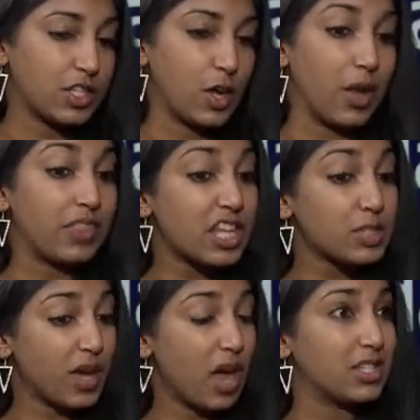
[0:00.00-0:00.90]
So, and
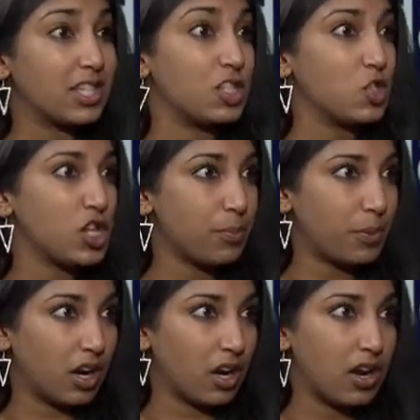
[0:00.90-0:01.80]
that's because it's
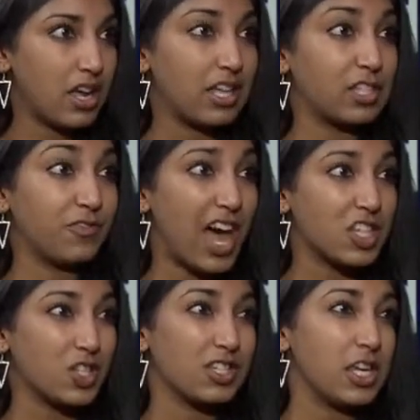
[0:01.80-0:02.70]
cheaper, it's
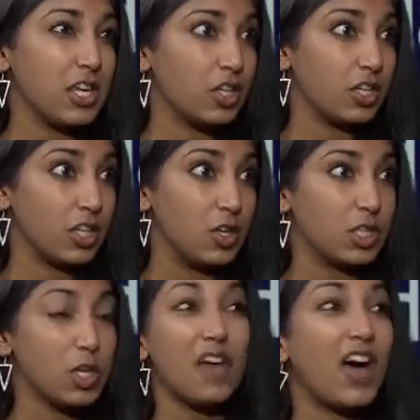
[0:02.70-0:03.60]
faster, it's easier to
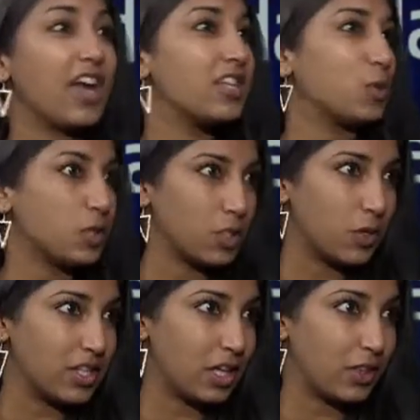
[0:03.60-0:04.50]
use. So you have high school
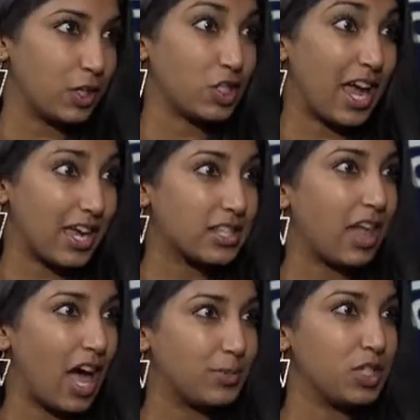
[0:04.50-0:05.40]
students in their
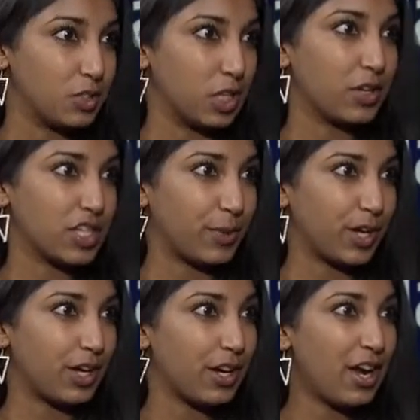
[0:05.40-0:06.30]
science labs using
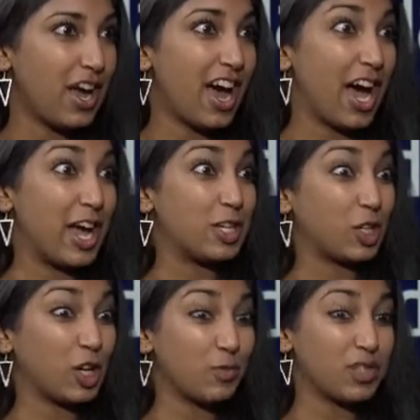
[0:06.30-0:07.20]
CRISPR. In
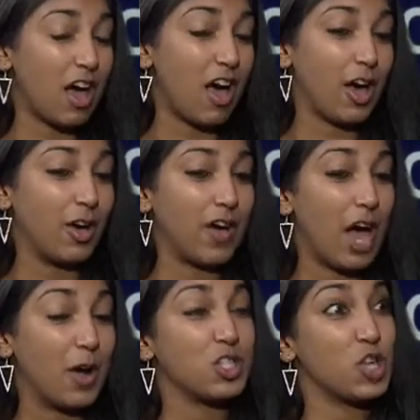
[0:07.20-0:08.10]
terms of
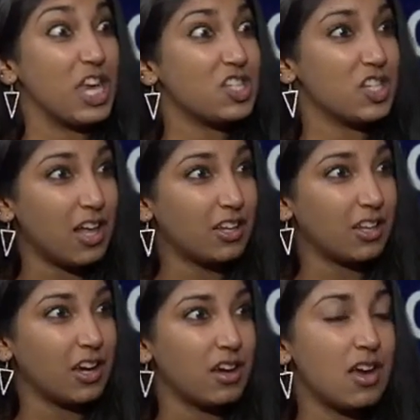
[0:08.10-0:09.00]
how it's changing
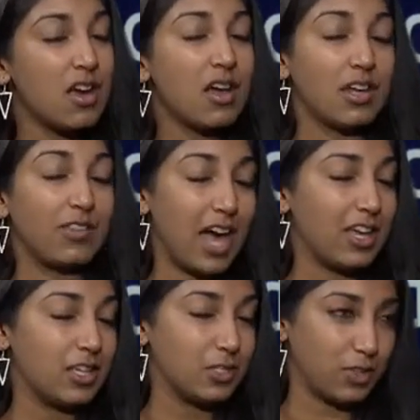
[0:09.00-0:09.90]
healthcare, now
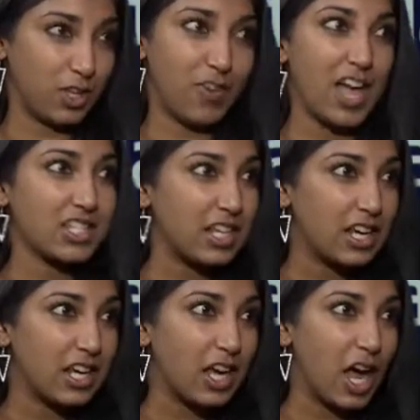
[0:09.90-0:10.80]
that is really
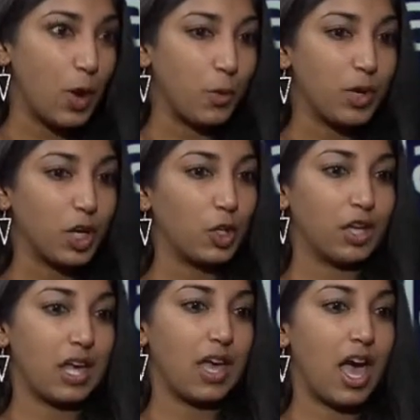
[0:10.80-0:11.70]
fascinating. We are
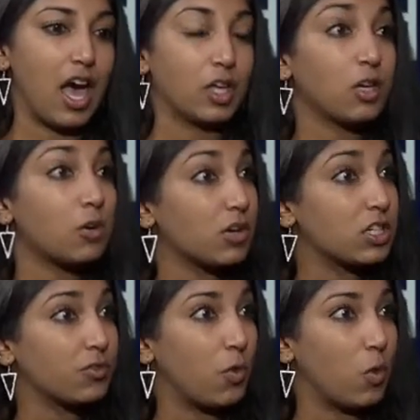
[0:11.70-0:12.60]
looking at
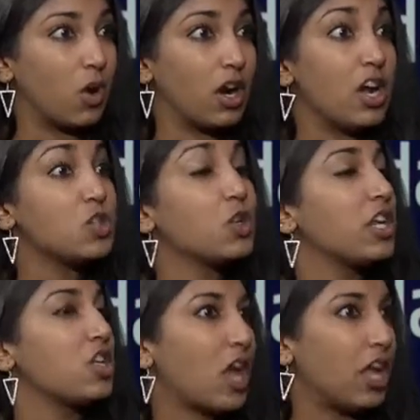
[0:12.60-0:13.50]
cures for
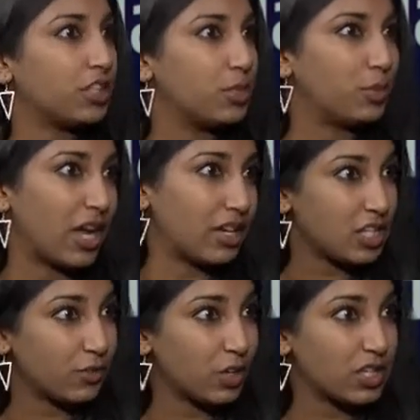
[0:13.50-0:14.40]
treating childhood
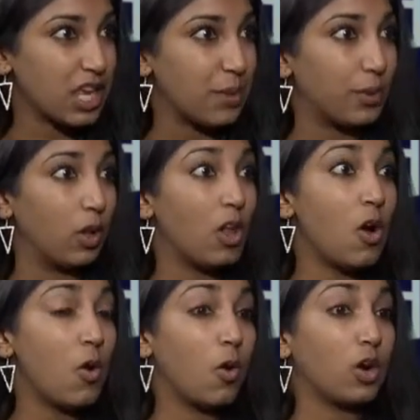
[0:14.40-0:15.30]
blindness, for example,
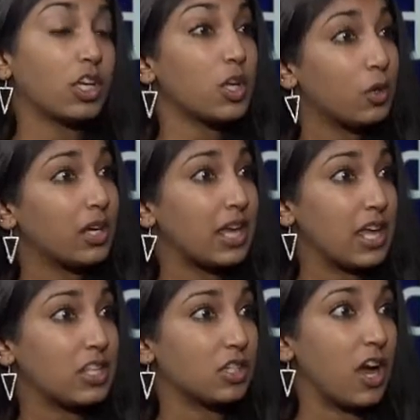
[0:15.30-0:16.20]
or curing
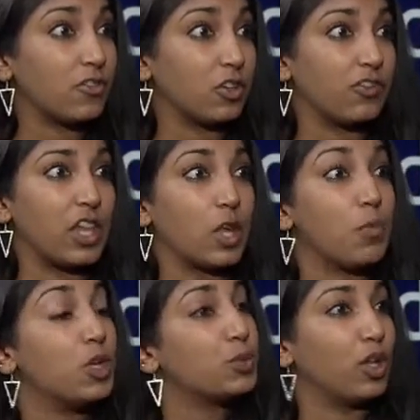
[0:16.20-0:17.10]
cancer after
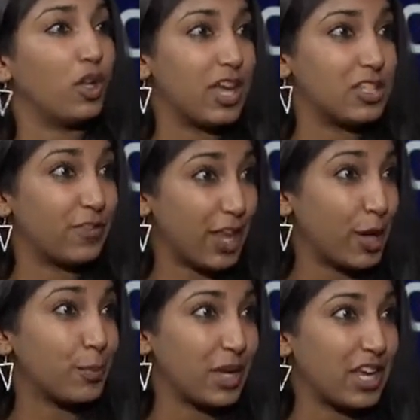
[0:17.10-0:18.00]
failing multiple lines of
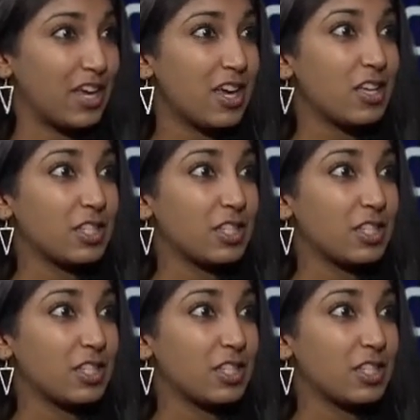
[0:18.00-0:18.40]
therapy.